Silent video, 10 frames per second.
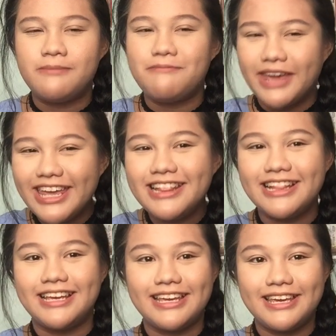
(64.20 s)

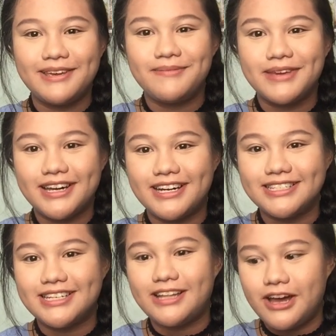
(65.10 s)
mainly
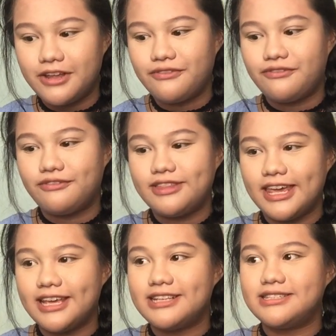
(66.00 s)
because a lot of
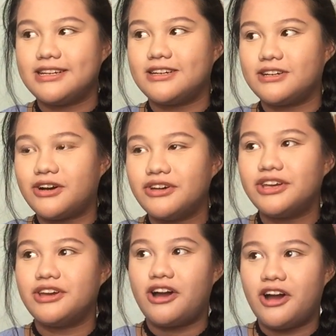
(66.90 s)
things are
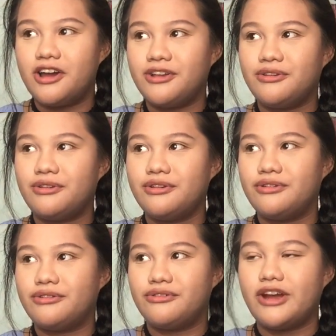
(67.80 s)
going on
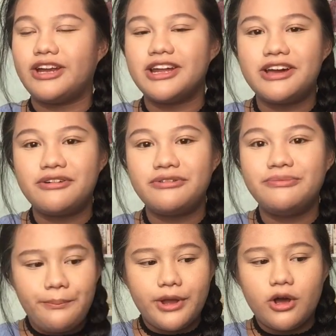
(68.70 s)
right now,
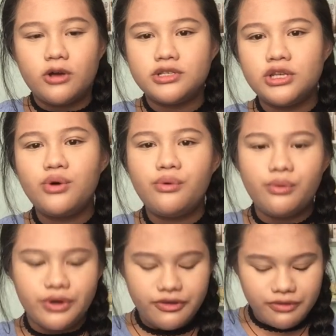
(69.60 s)
but also
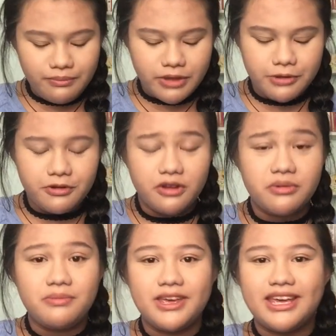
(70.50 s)
one of the main
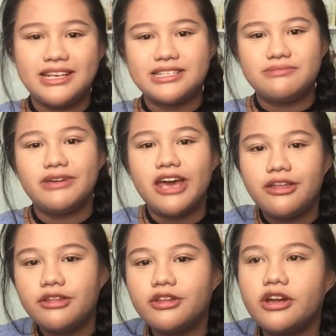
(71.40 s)
problem is my
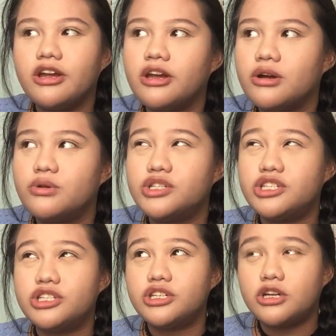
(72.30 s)
editor,
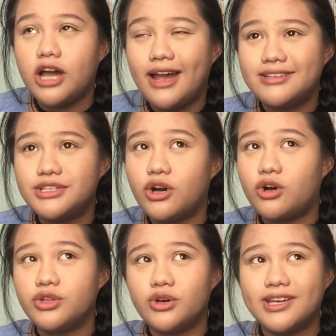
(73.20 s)
which as you
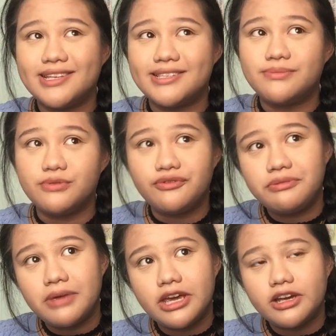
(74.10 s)
all know is the Movie
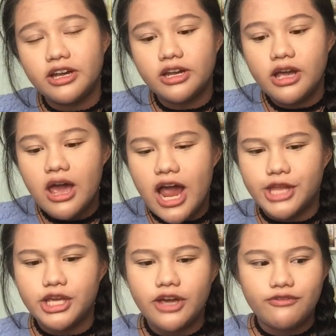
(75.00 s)
Maker. I
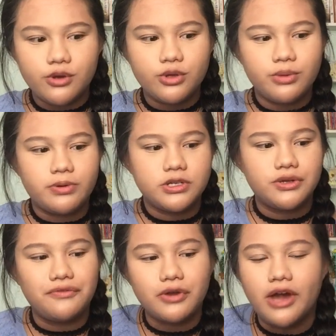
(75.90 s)
think I've told a bunch
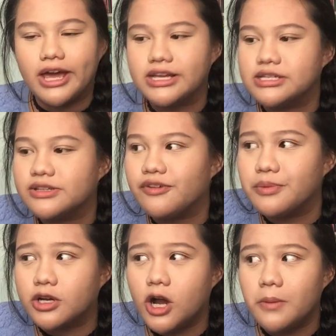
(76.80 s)
of you guys
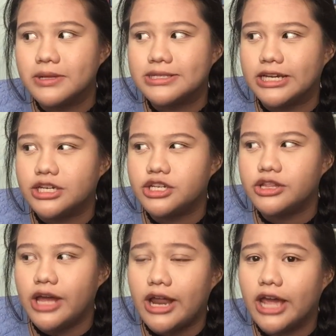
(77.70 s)
from the comment section
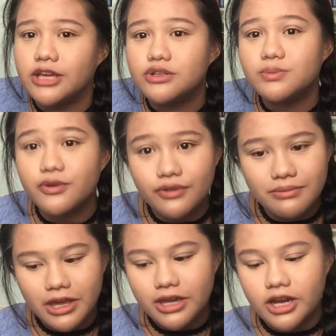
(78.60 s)
that I use Movie
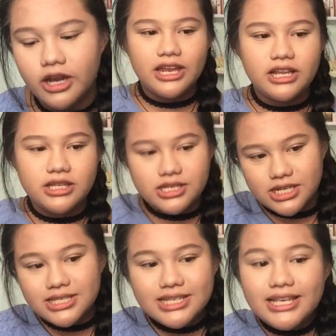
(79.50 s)
Maker, and it
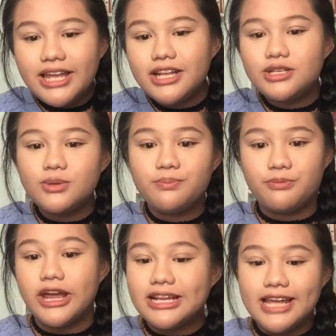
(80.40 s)
just decided to
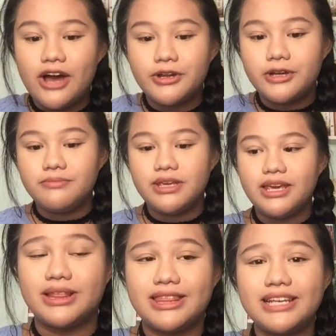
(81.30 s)
break down on
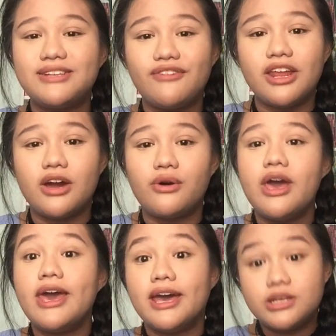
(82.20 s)
me. This video
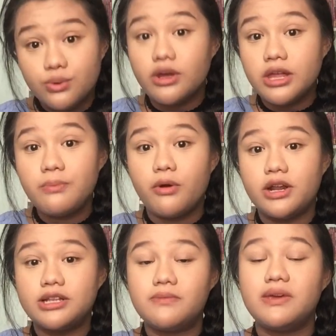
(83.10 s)
is really
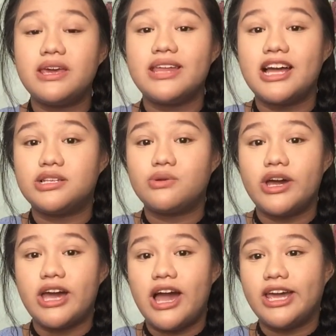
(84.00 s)
important to me. That's
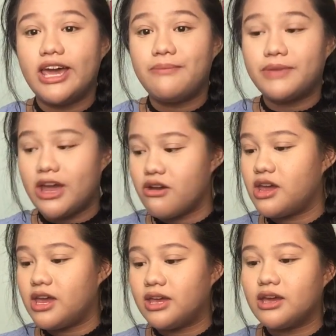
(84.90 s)
why I am
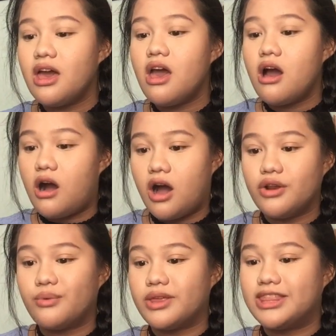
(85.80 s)
carrying
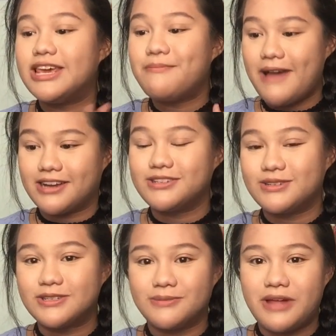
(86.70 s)
on with the back to
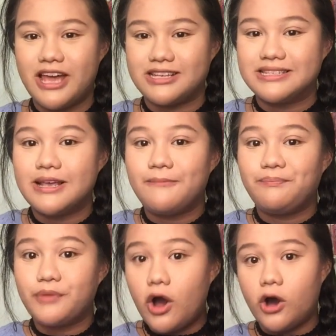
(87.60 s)
school supplies
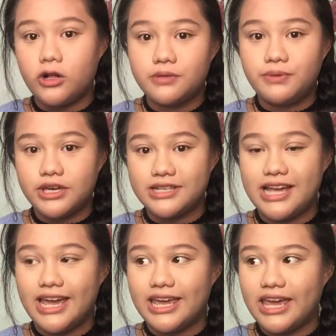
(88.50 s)
haul, because
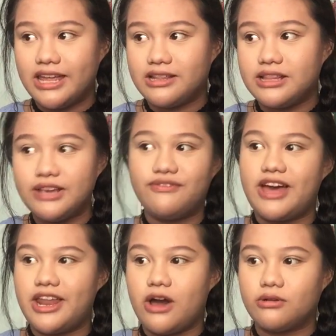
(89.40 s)
I can't leave
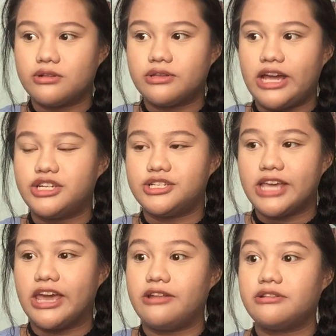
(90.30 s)
that out. I just
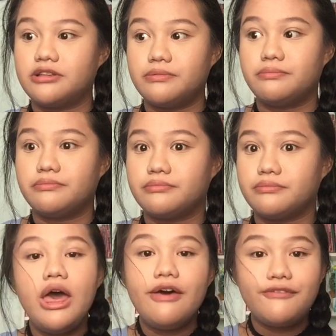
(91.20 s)
can't.
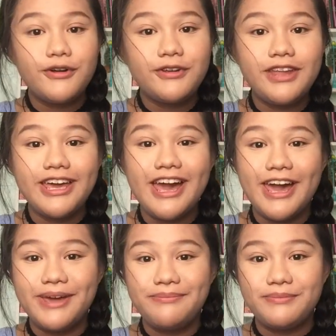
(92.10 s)
For today,
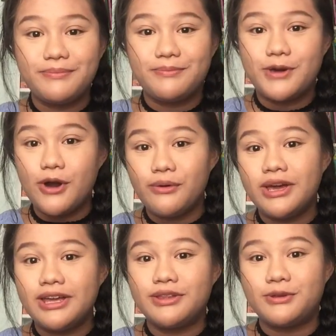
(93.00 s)
I'm
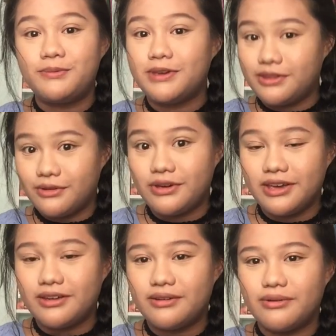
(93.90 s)
going to be
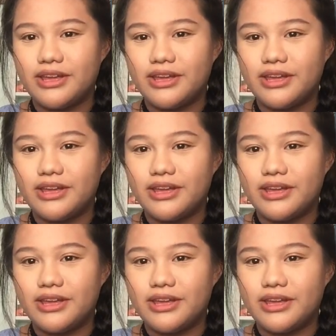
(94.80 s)
doing